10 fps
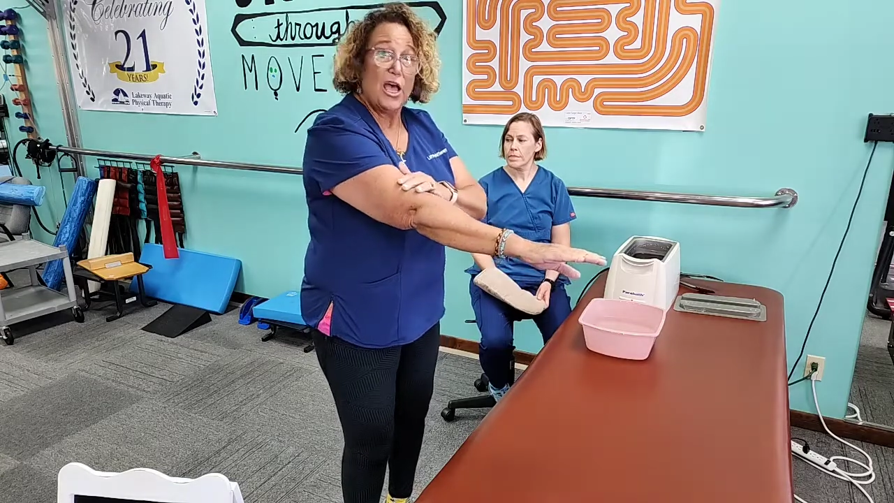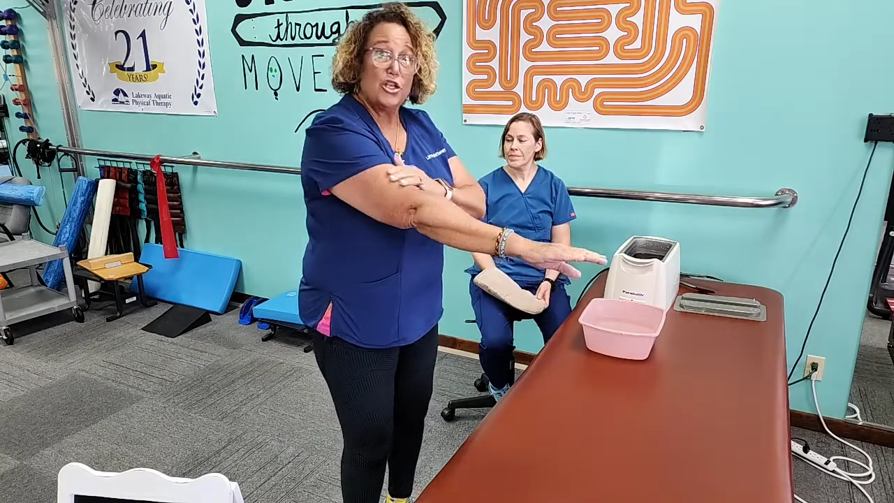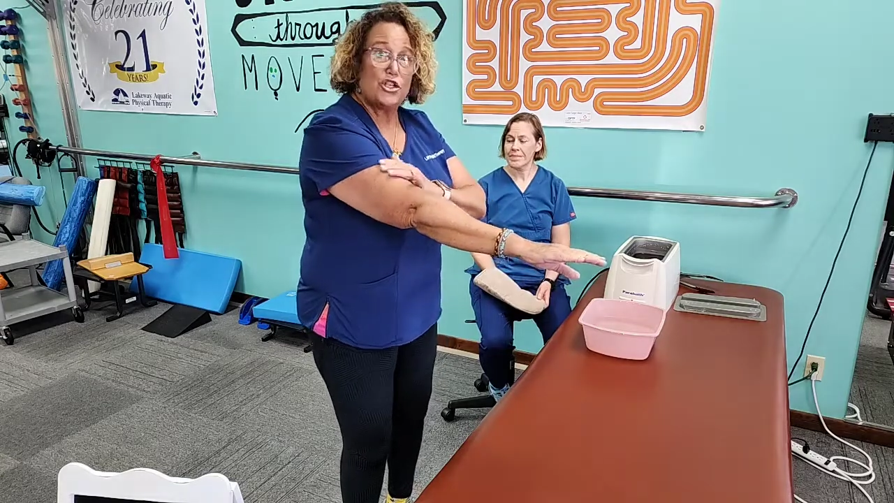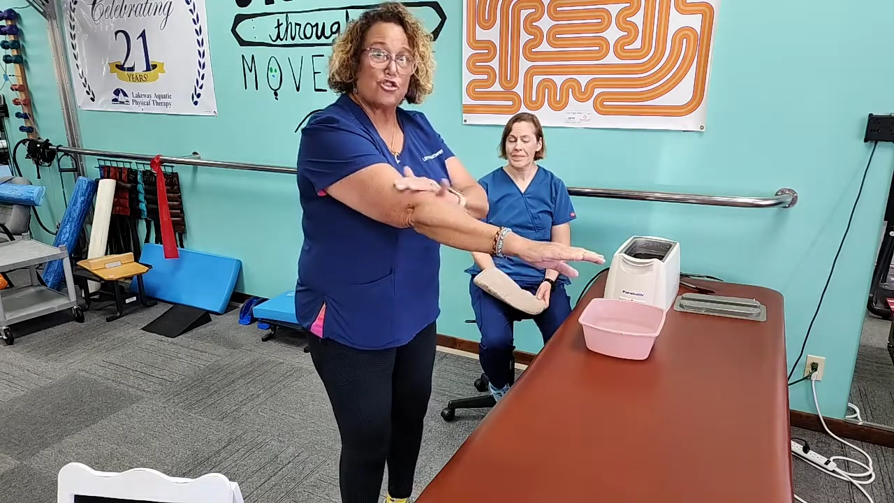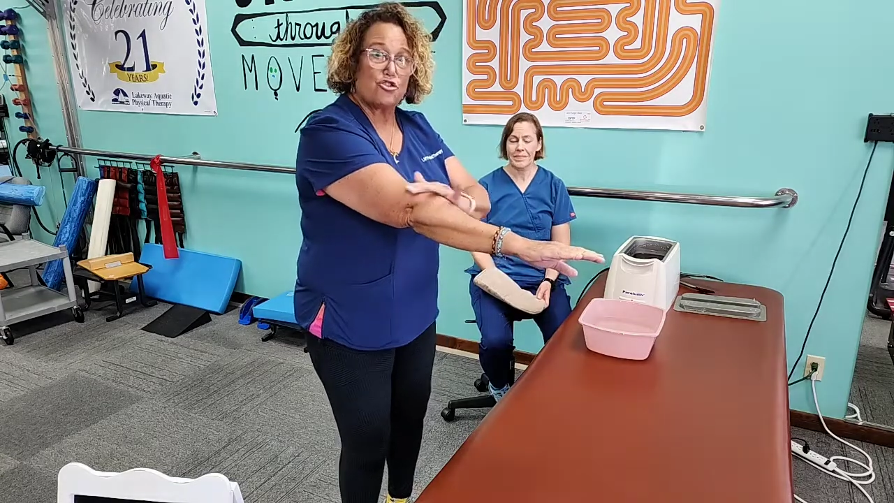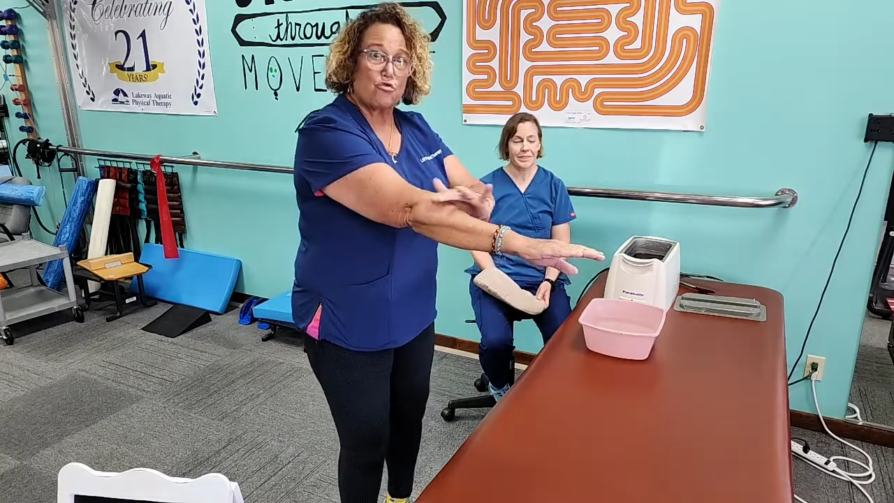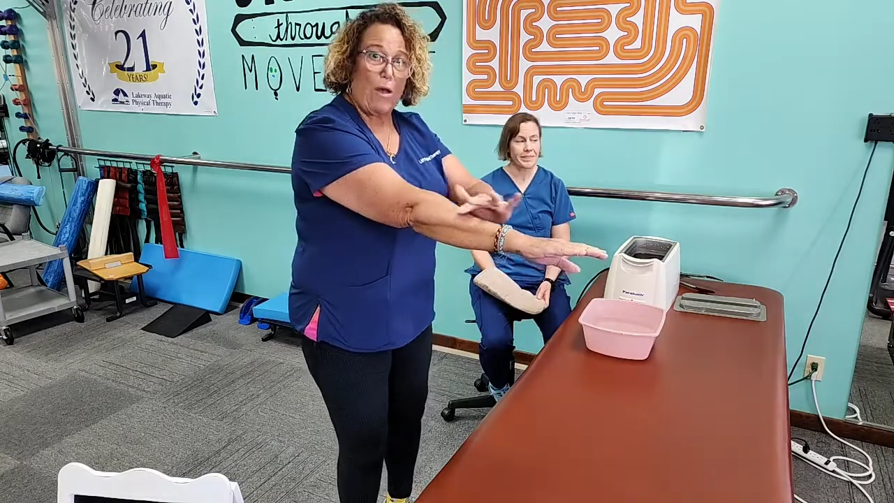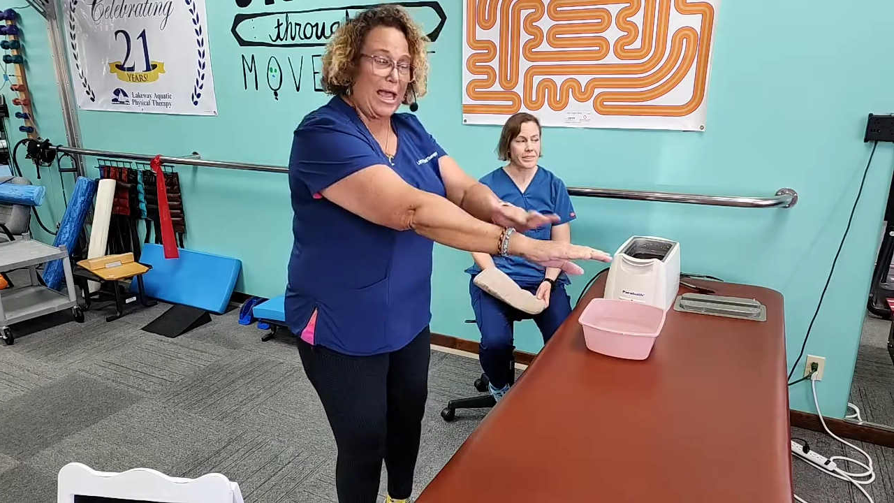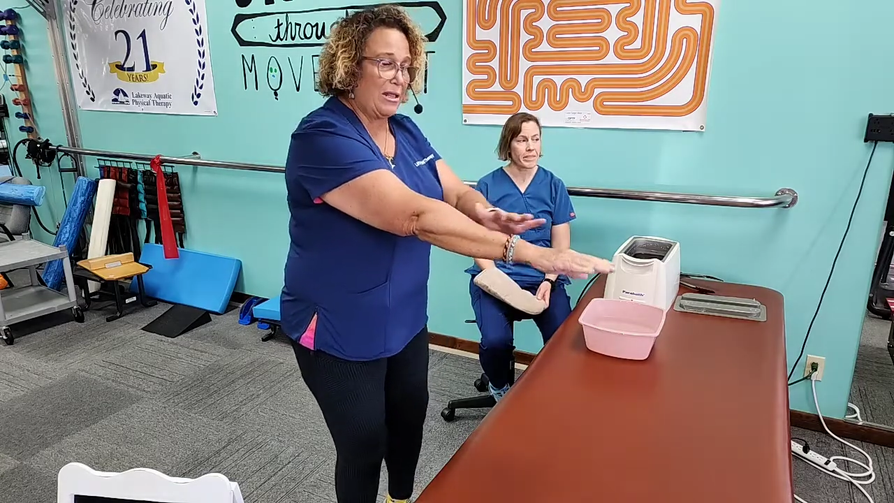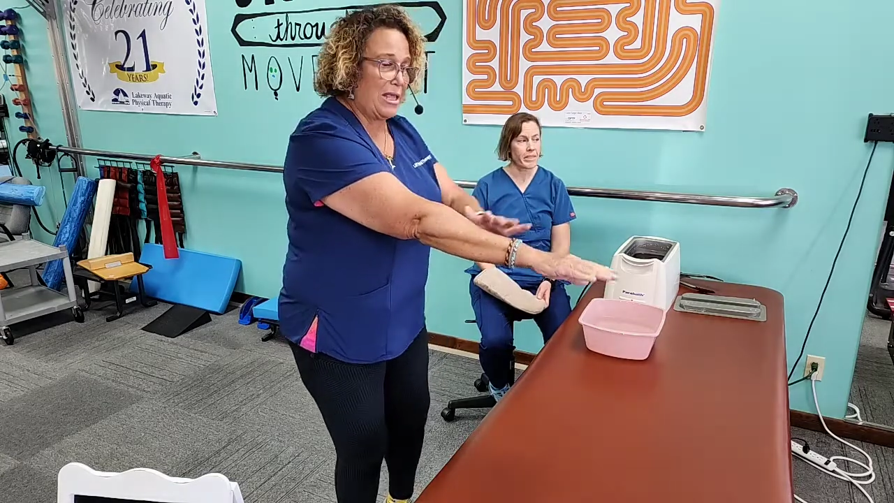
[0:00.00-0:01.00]

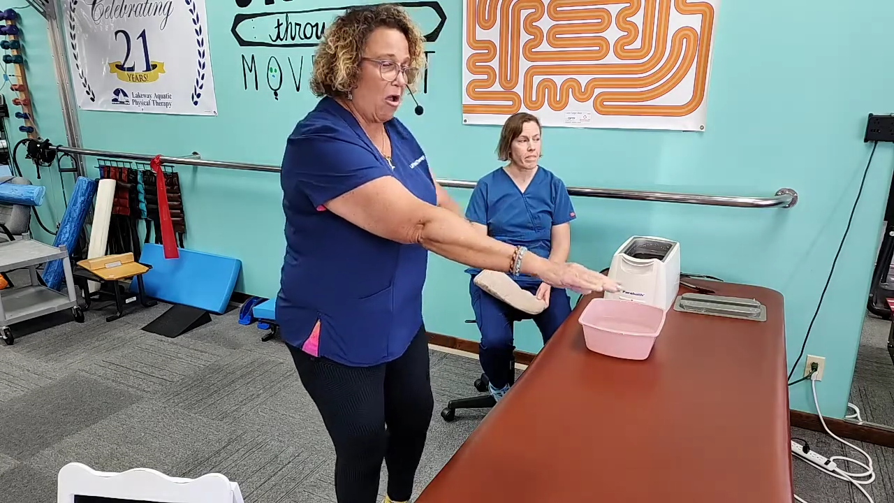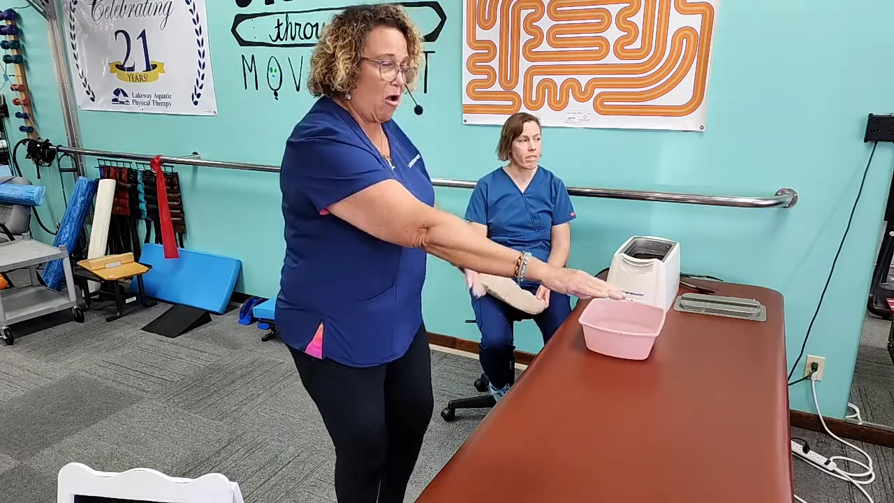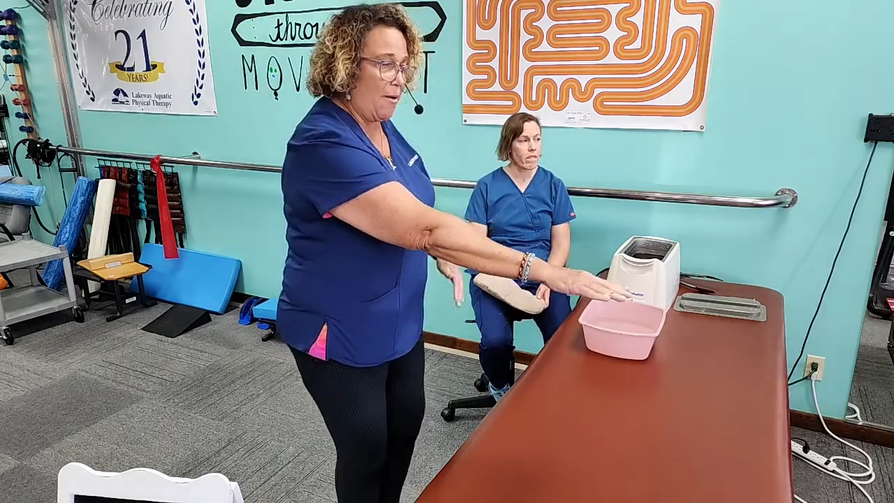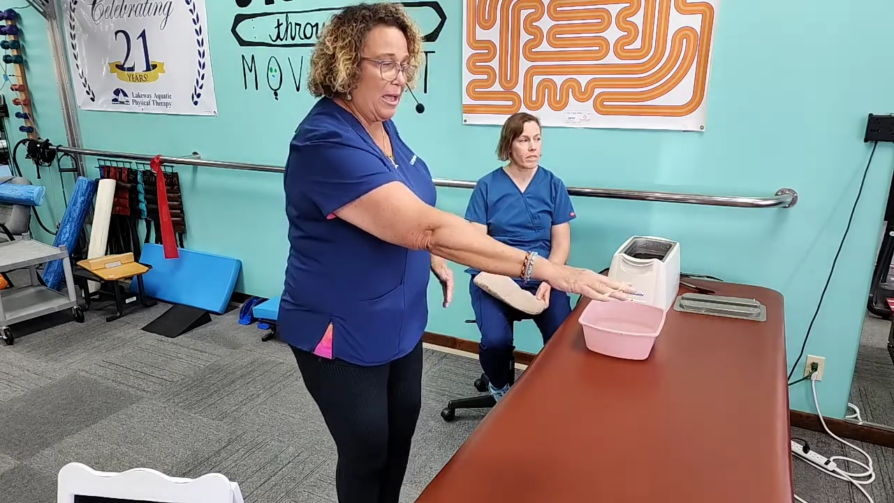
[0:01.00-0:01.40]
straighten the arm,